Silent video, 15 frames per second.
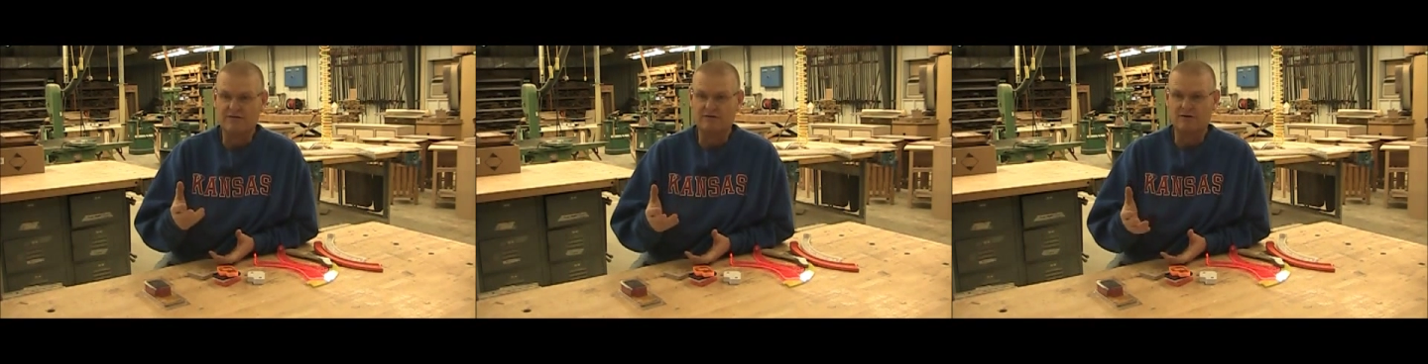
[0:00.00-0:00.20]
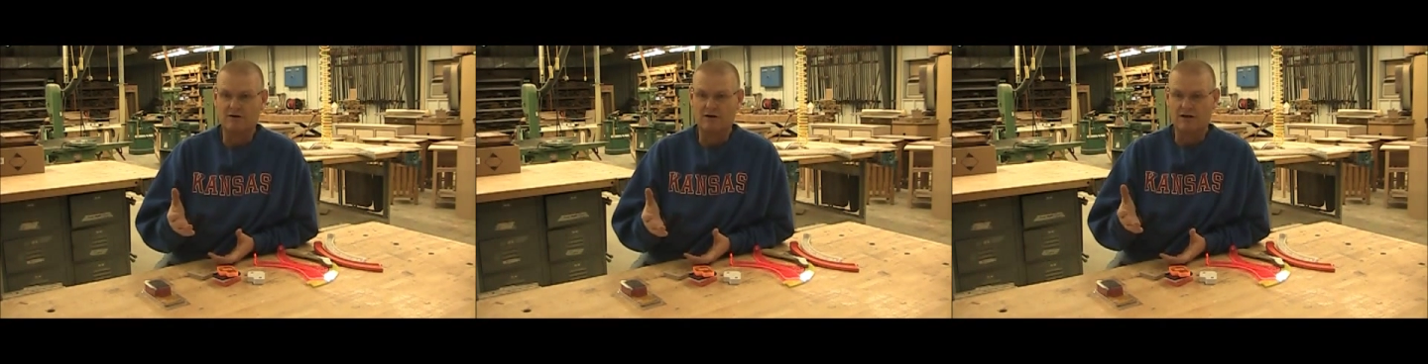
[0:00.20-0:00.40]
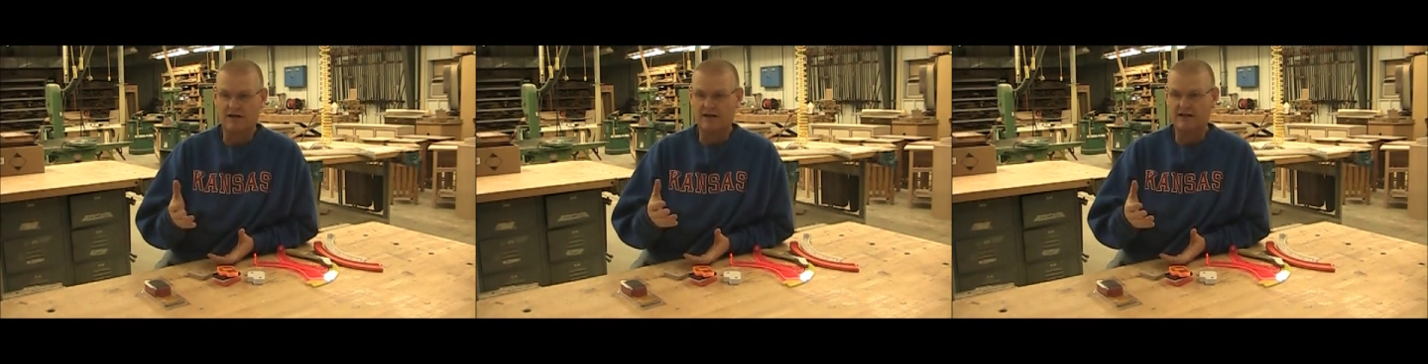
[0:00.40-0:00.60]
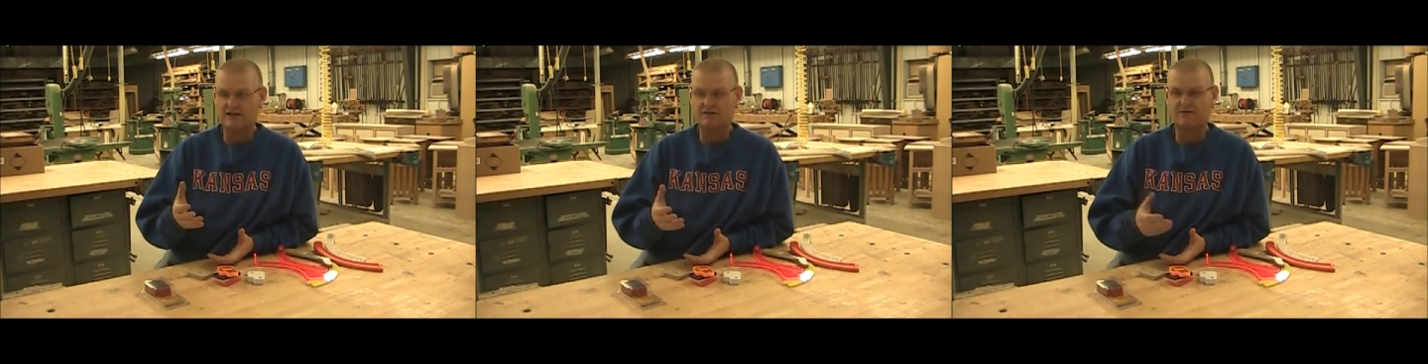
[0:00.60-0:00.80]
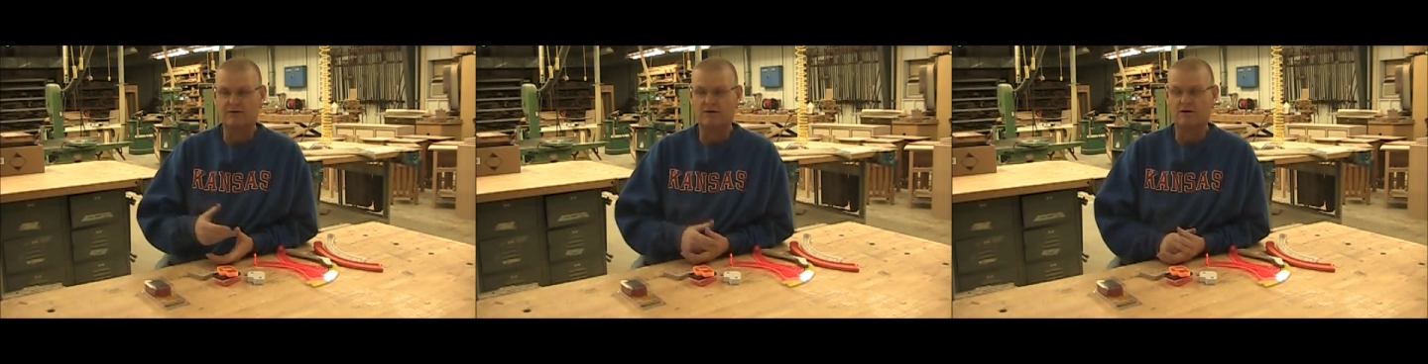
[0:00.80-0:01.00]
to our
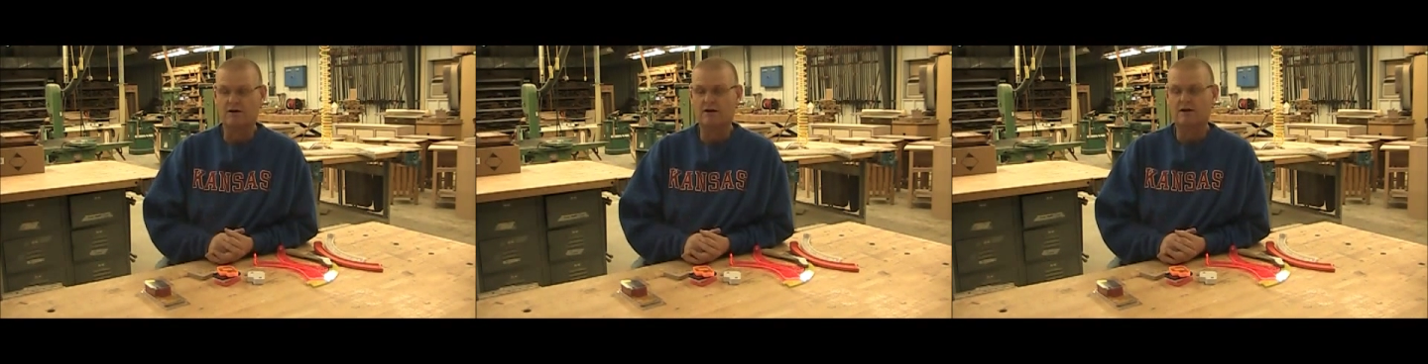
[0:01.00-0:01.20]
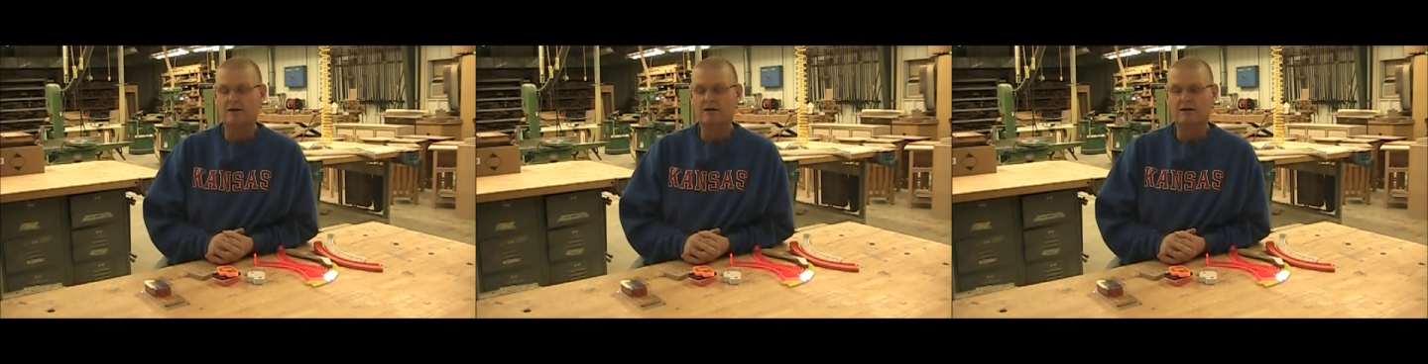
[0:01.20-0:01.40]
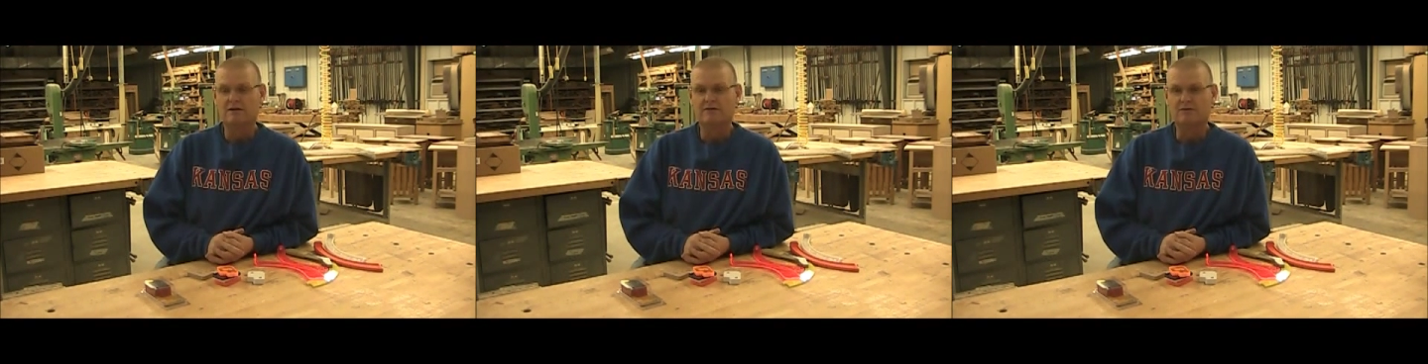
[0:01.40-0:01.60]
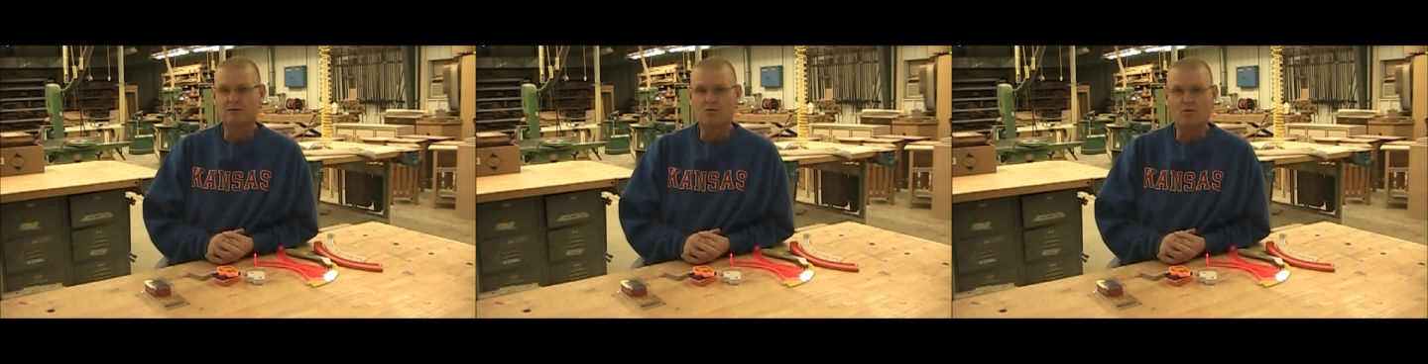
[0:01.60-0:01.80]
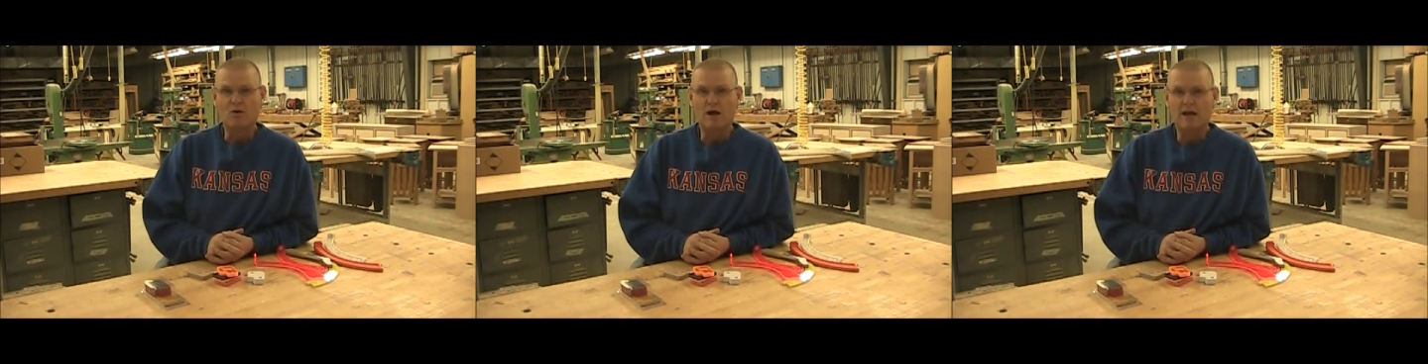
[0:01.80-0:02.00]
kids for
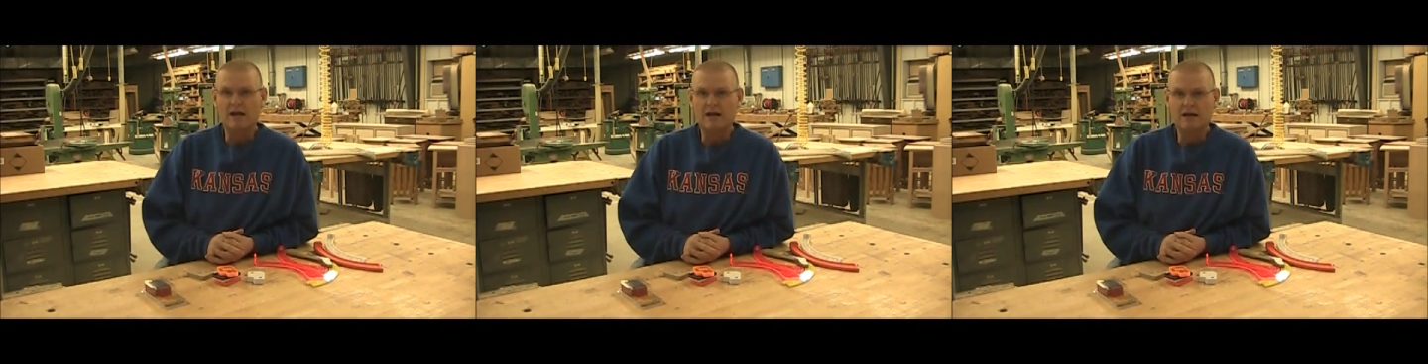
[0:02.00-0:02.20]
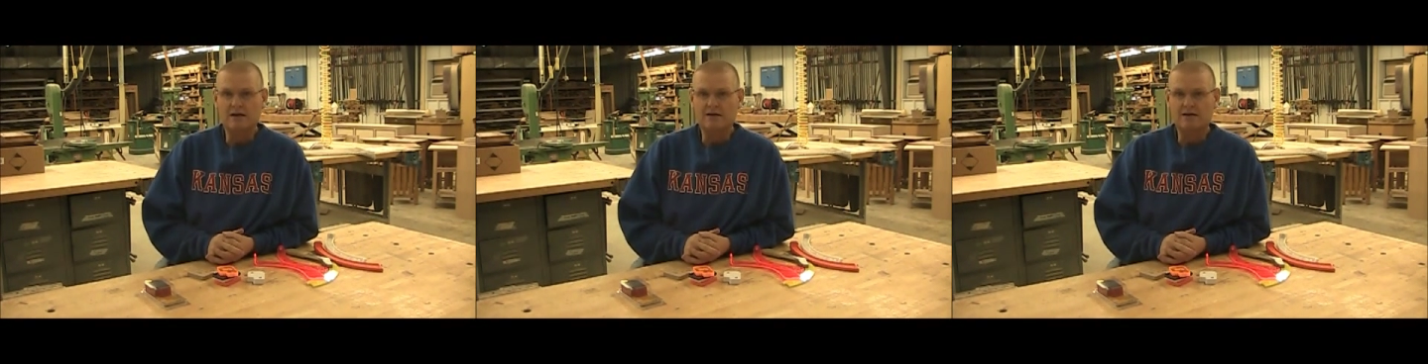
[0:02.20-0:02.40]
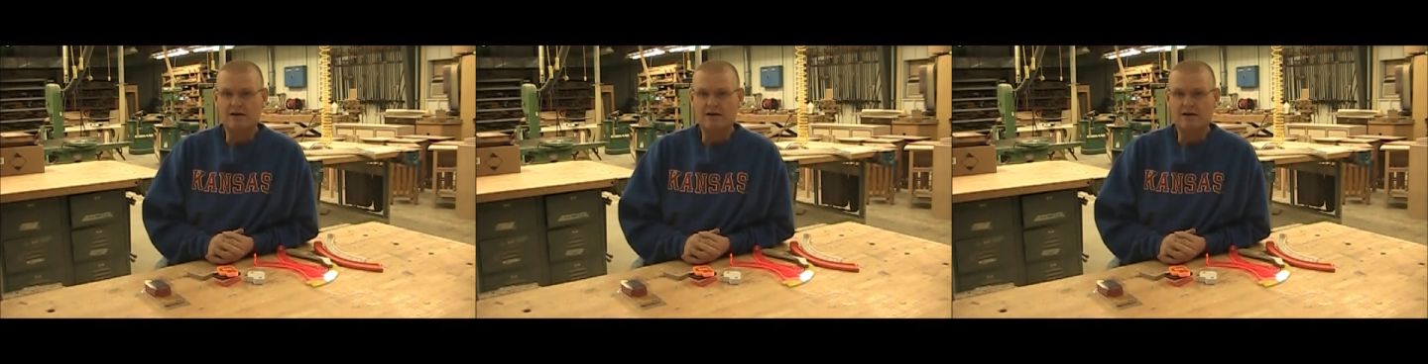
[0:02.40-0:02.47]
winning